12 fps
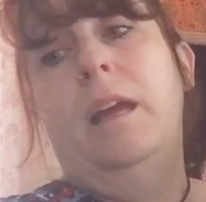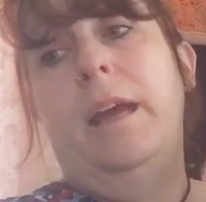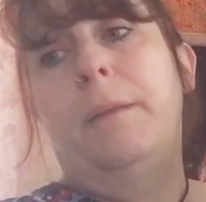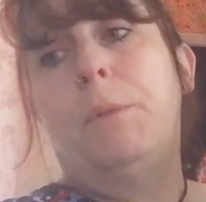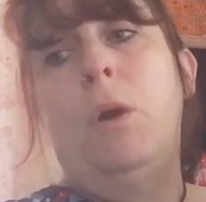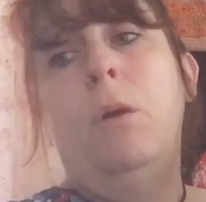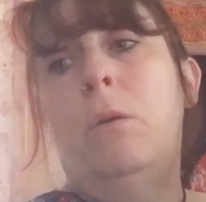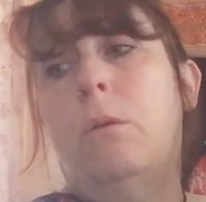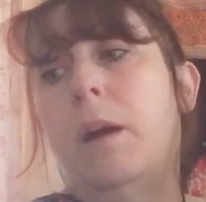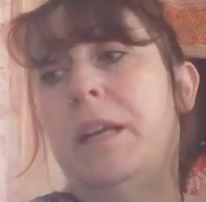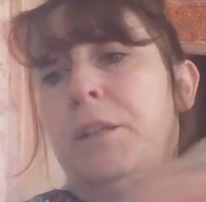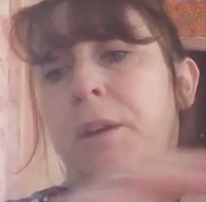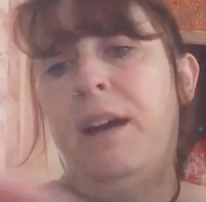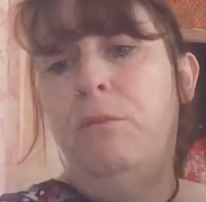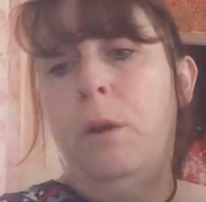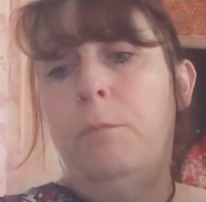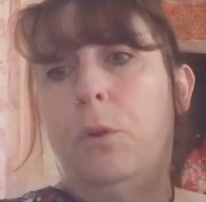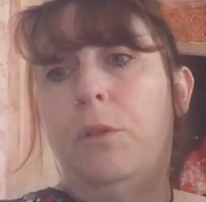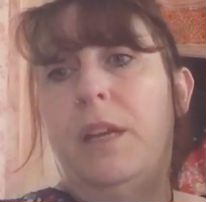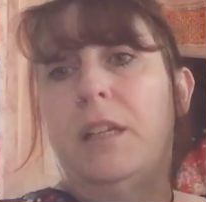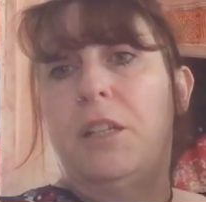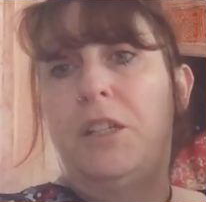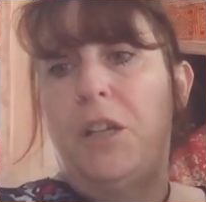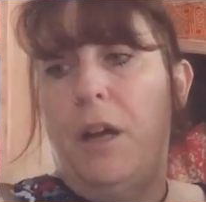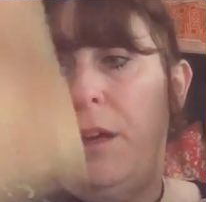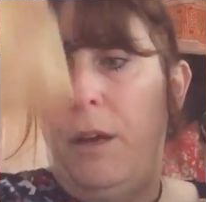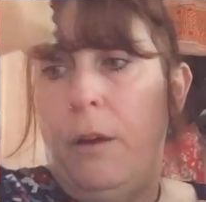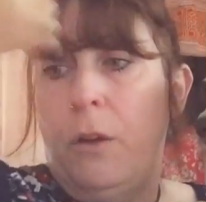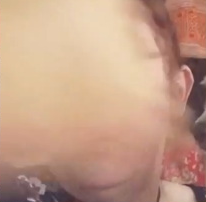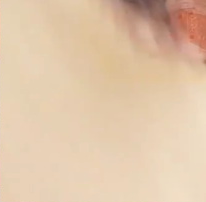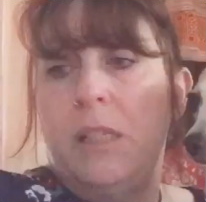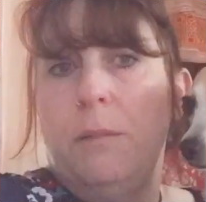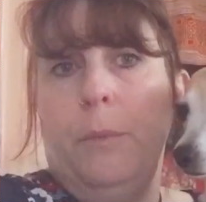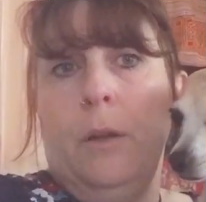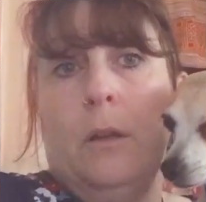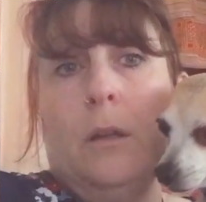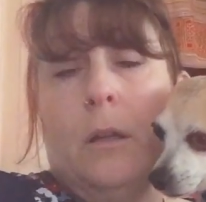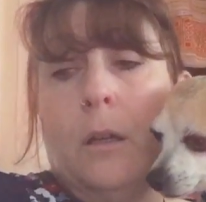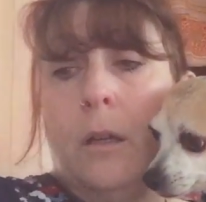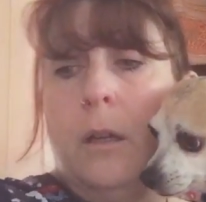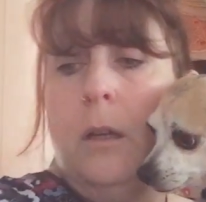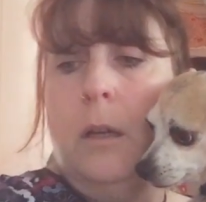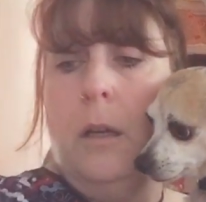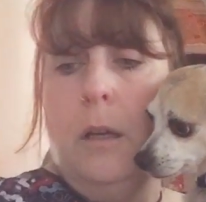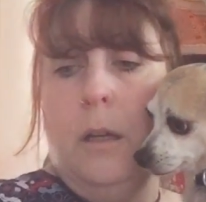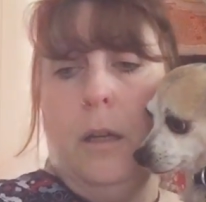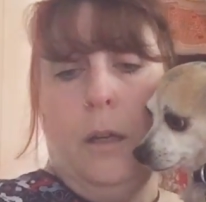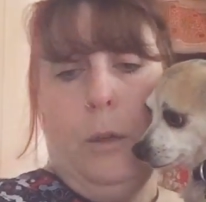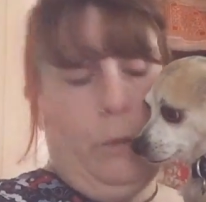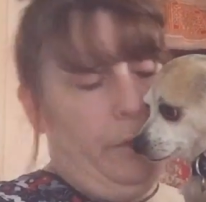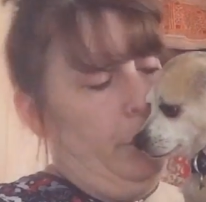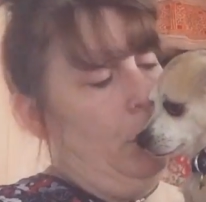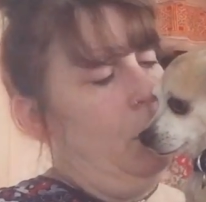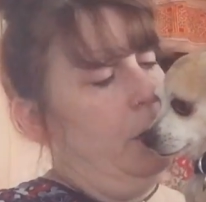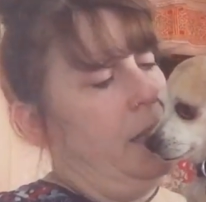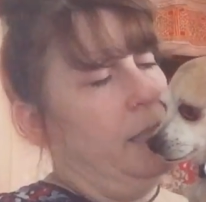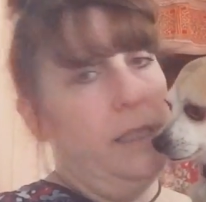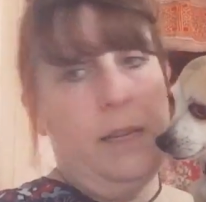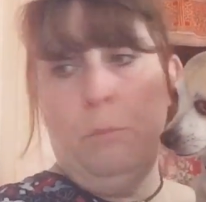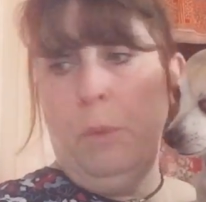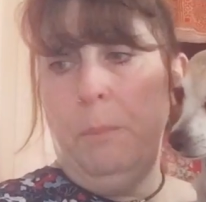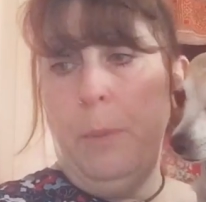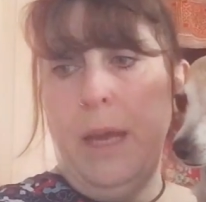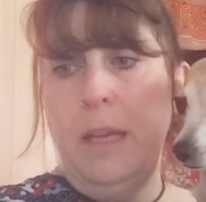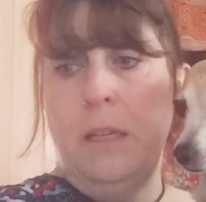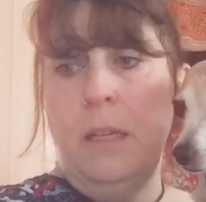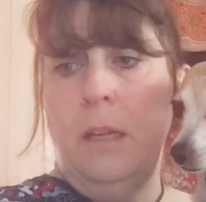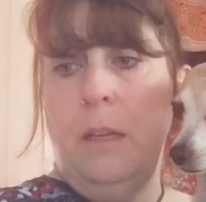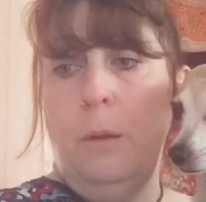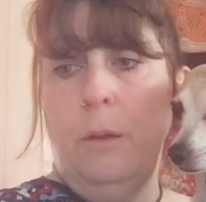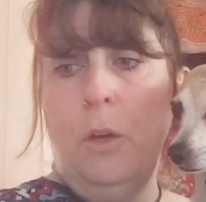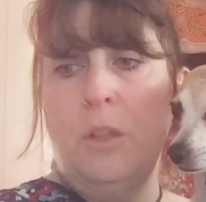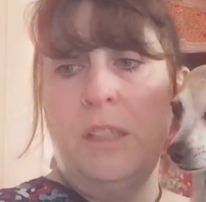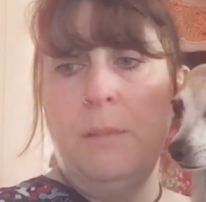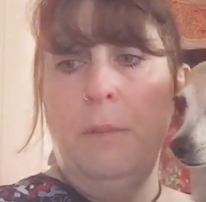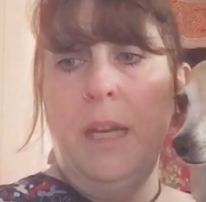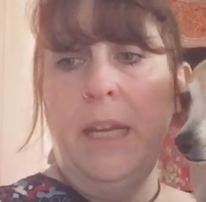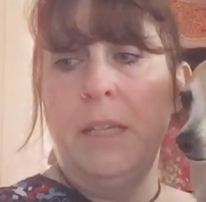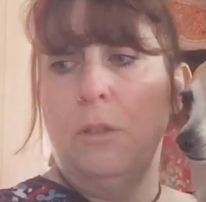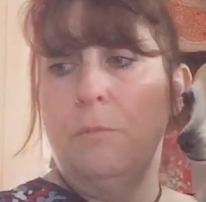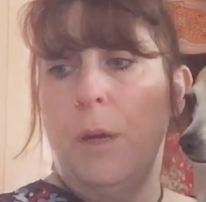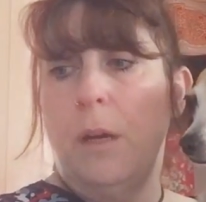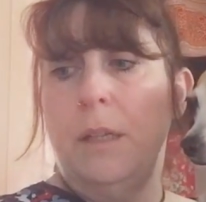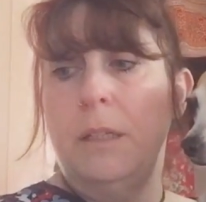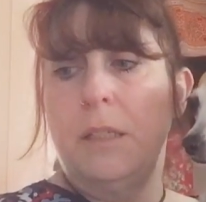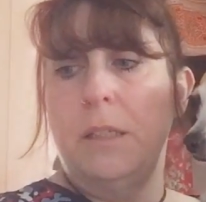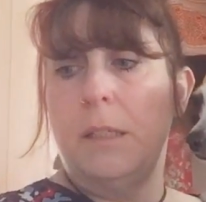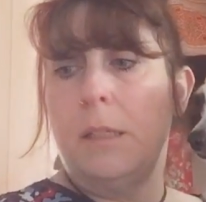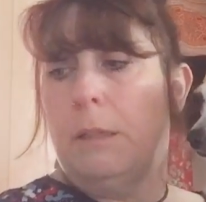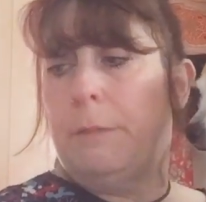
Um, oh, I do have one more thing to show you. I've got some... We forgot this, didn't we, Ben? I've got some needle minders.